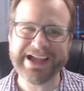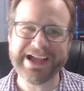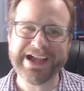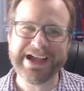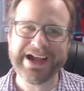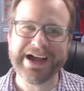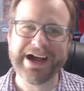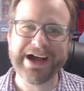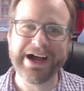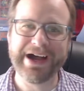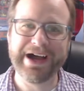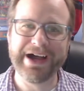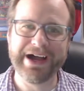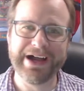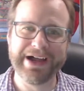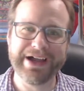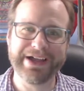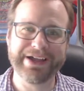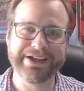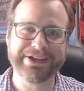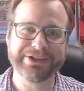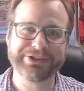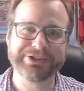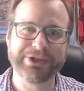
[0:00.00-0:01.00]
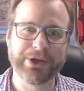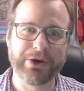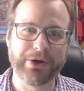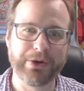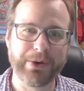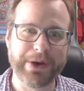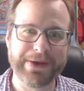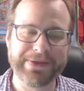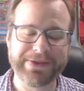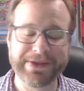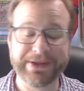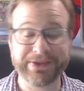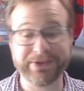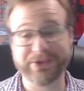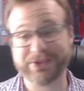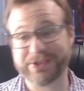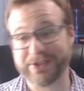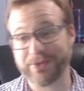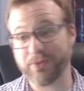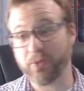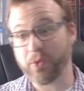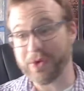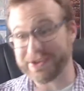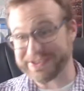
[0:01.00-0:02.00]
uh, so I think there's
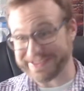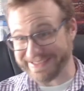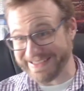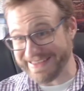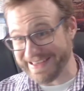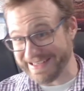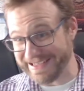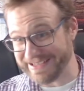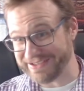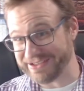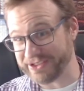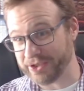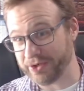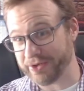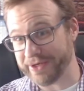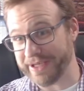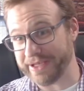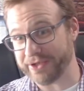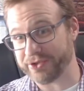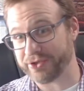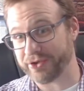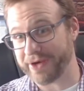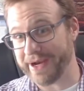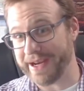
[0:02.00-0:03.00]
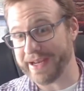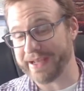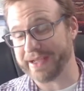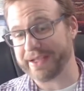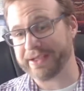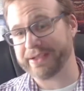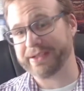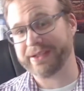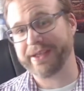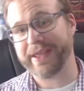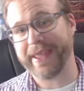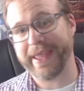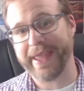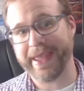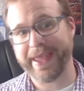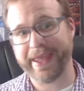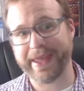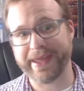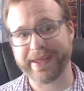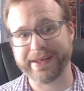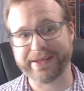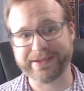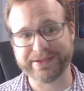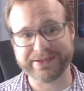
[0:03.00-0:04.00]
some whiskey that needs to go get drank,
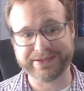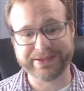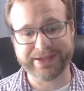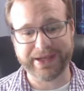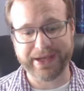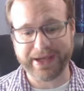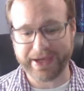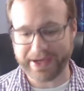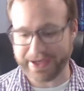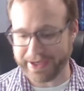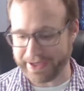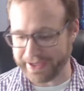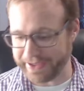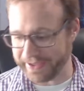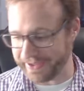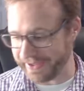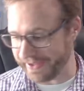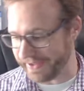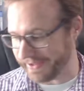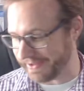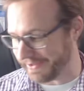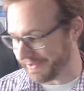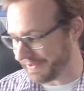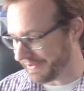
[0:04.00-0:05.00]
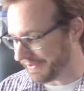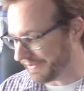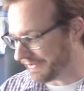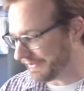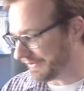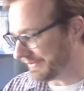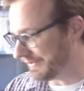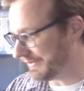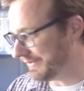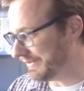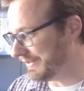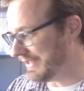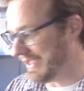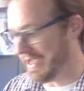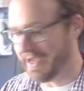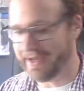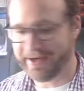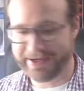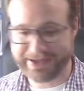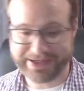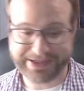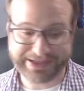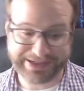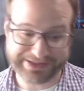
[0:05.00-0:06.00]
and uh, yeah,
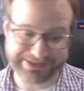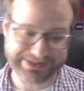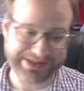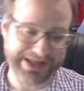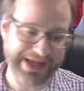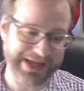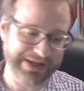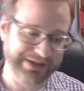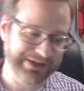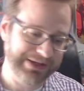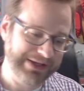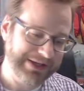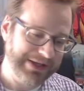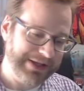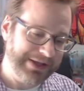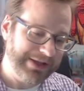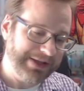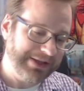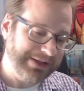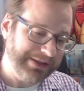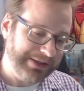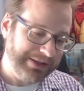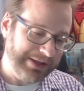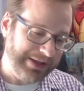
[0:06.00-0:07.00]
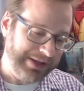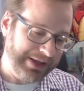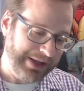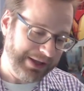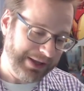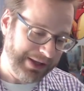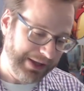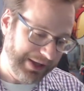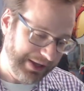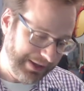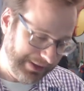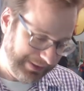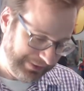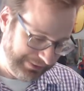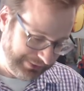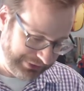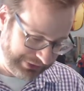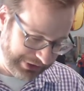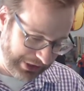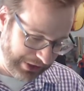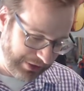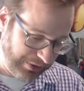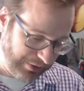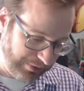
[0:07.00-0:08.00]
I need to get to that. Uh,
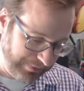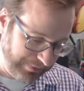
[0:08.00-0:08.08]
so